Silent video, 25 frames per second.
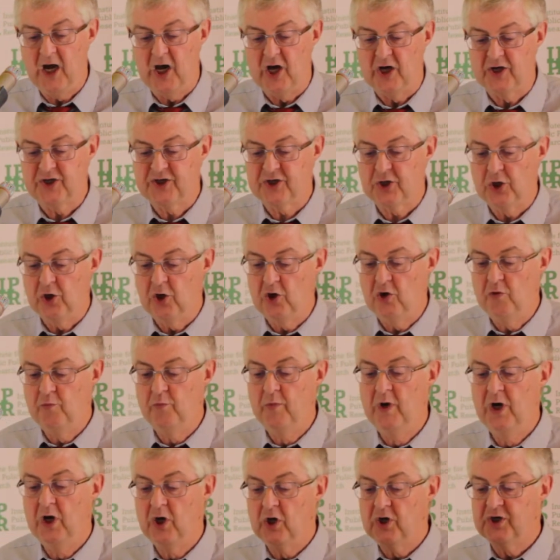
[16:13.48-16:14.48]

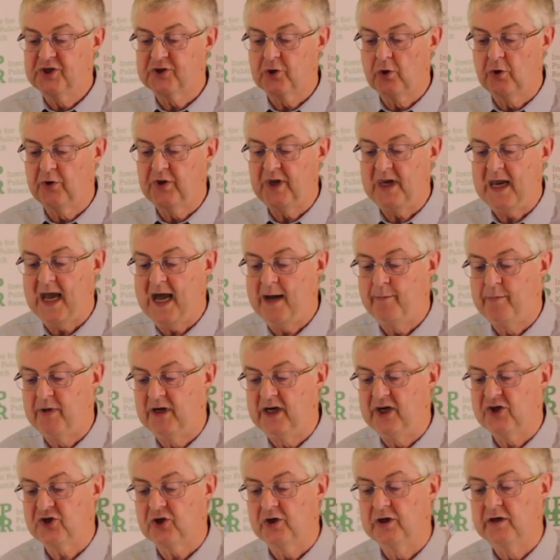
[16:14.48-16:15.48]
term saw the
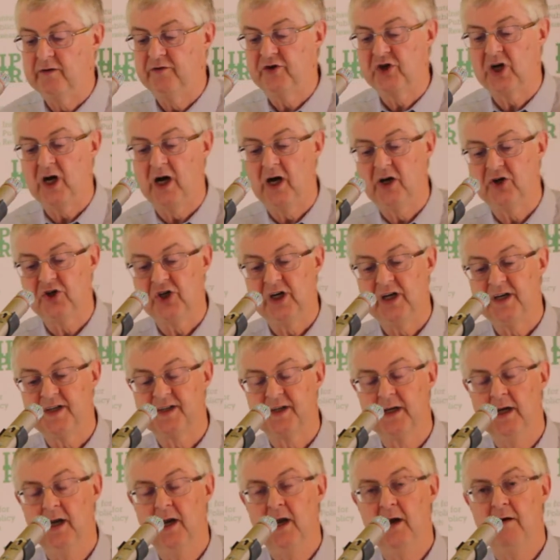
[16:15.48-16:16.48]
abolition of charges
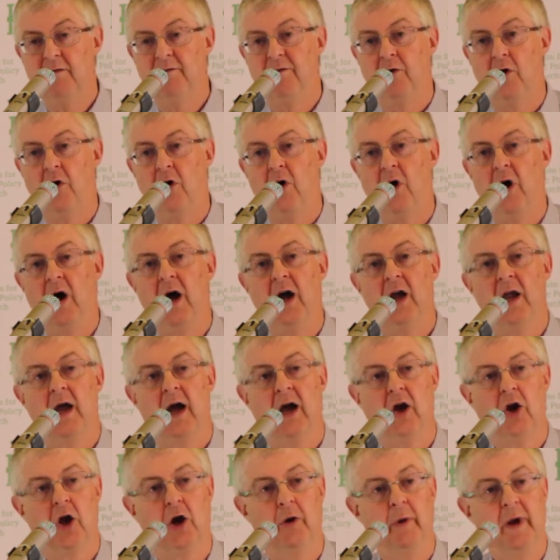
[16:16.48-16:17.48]
for
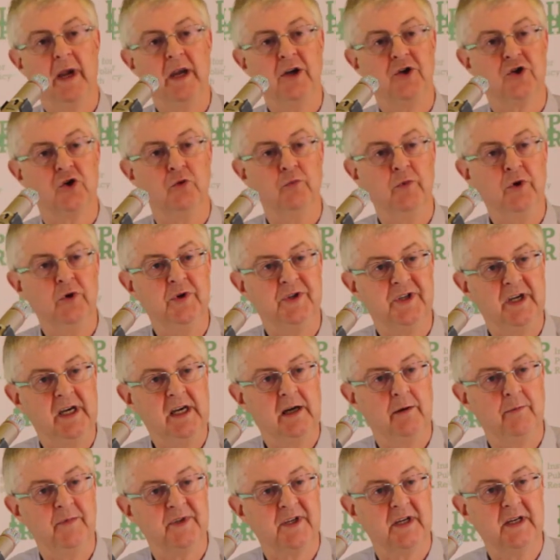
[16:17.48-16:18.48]
going to
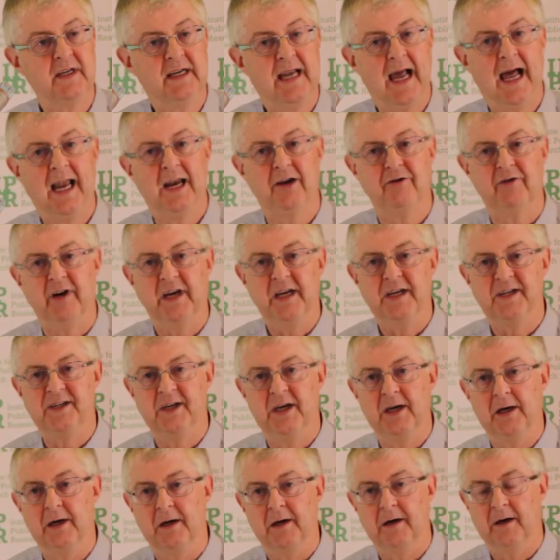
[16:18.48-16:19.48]
museums and galleries
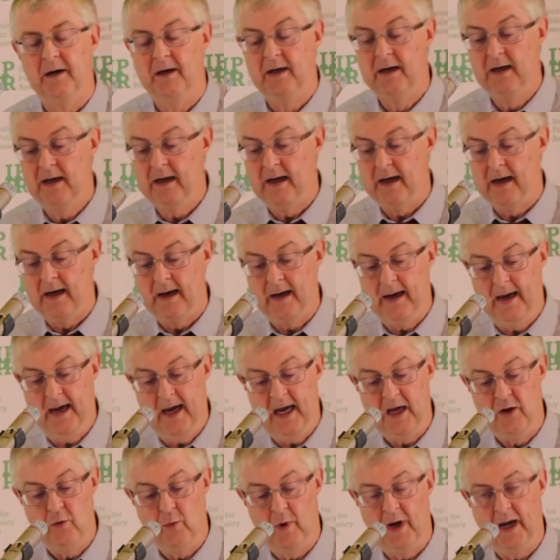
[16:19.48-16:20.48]
here
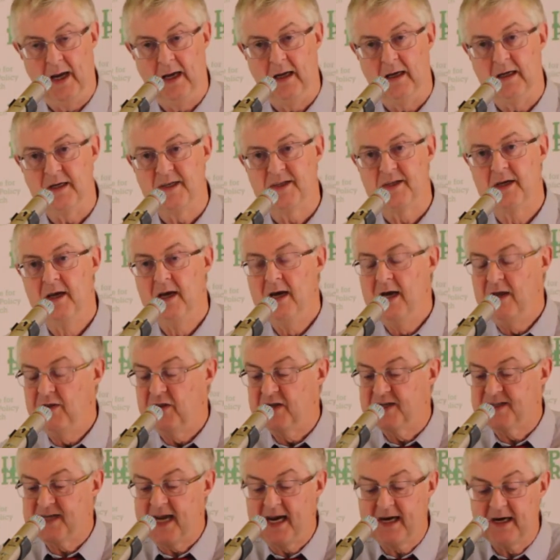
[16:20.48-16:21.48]
in Wales. The
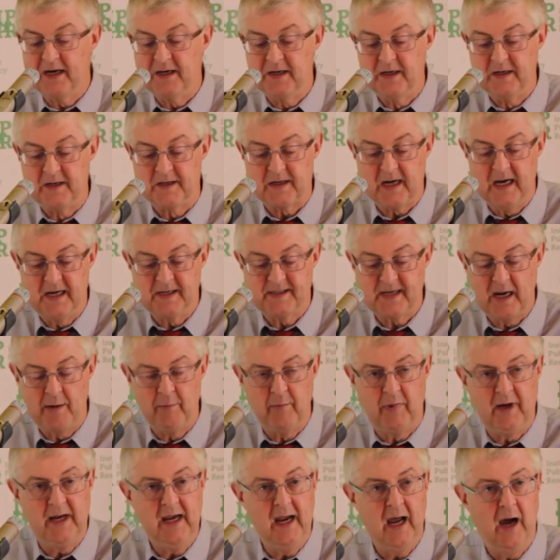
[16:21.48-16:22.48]
second
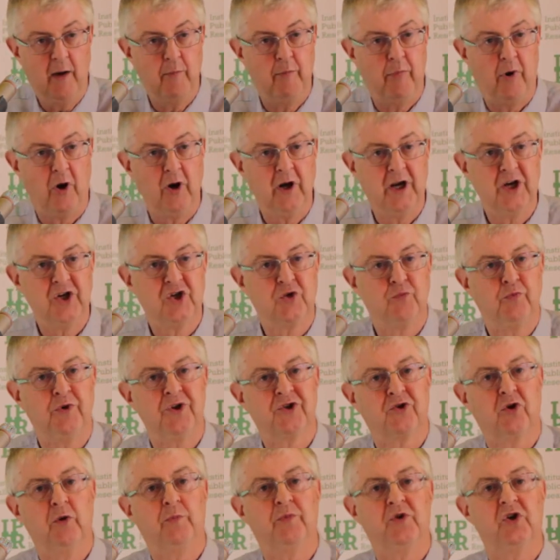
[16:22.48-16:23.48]
Assembly abolished
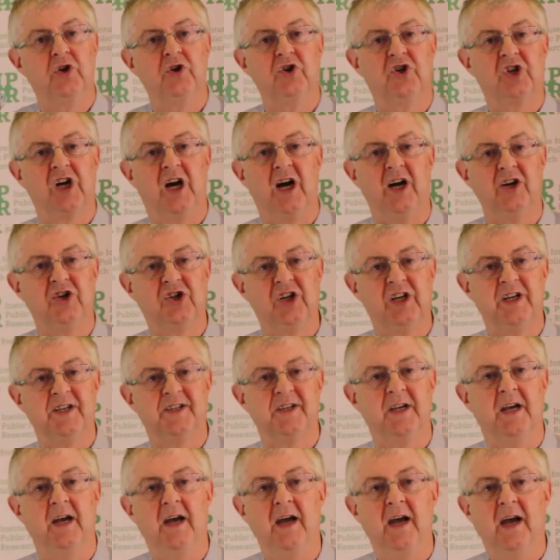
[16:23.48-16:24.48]
prescription charges
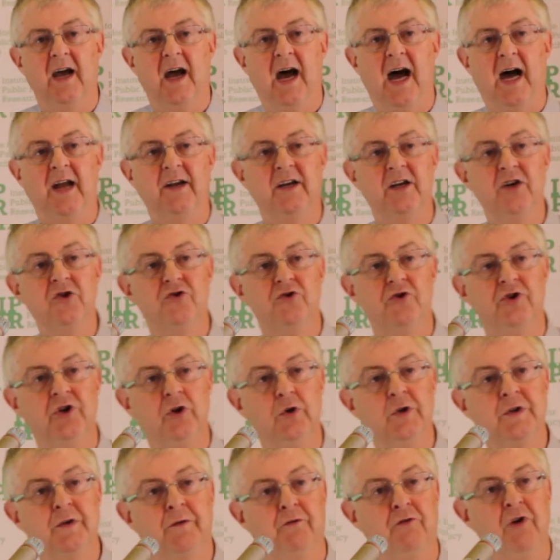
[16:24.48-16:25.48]
and
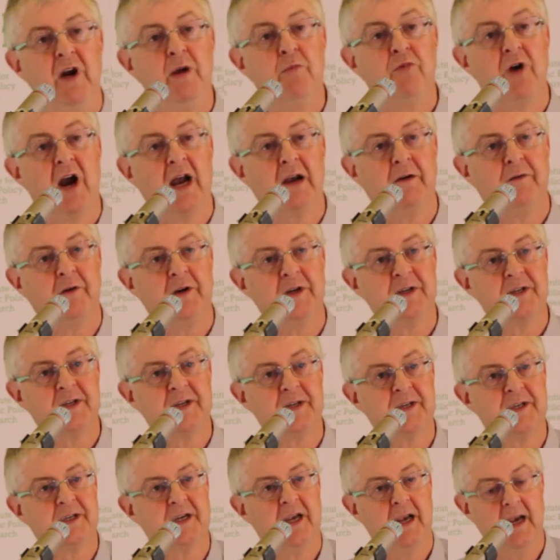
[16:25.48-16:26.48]
introduced free
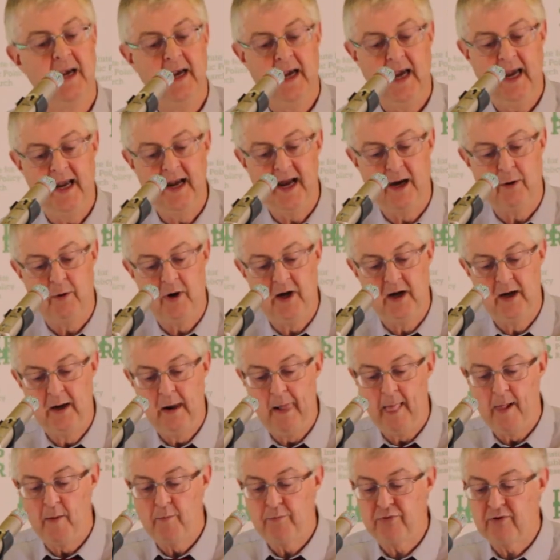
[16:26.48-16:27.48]
breakfasts in our
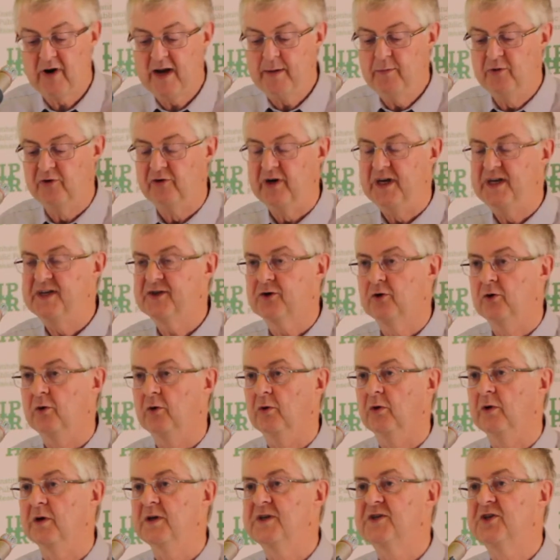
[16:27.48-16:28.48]
primary
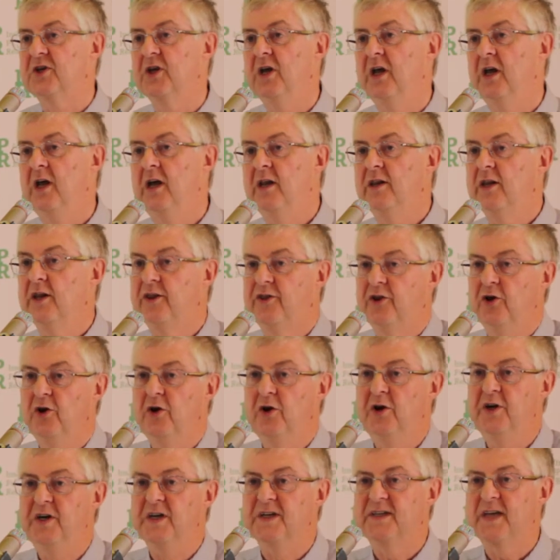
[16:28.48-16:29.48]
schools. The
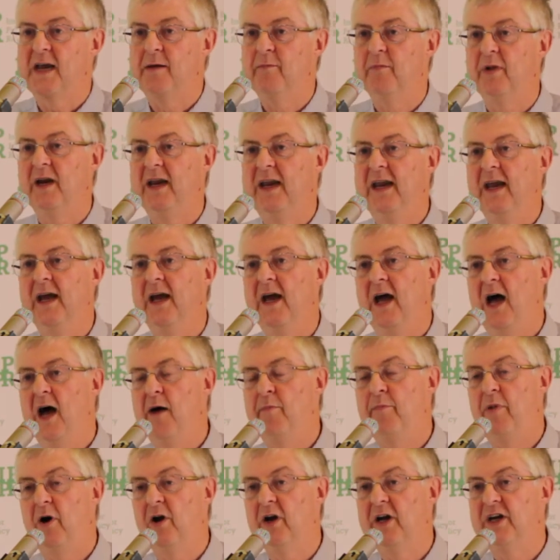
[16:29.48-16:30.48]
third Assembly
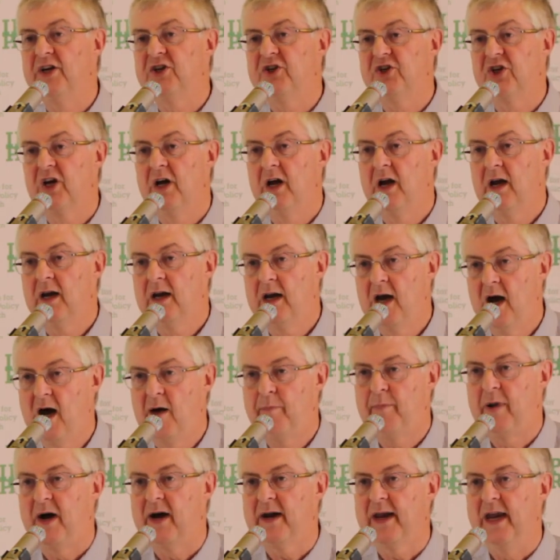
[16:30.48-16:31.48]
abolished car
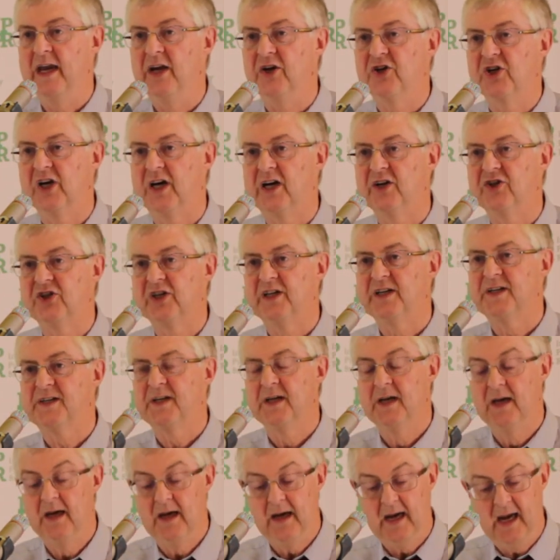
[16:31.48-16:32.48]
parking charges
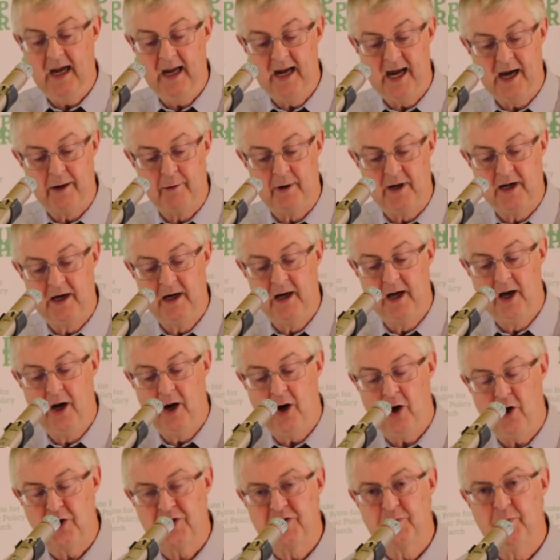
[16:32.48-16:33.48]
in our
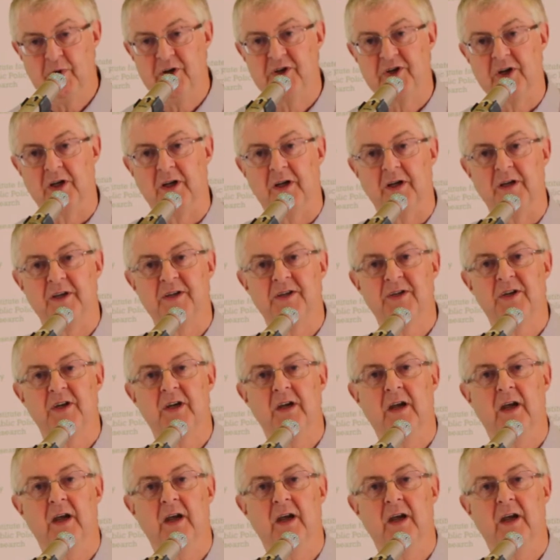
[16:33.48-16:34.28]
hospitals.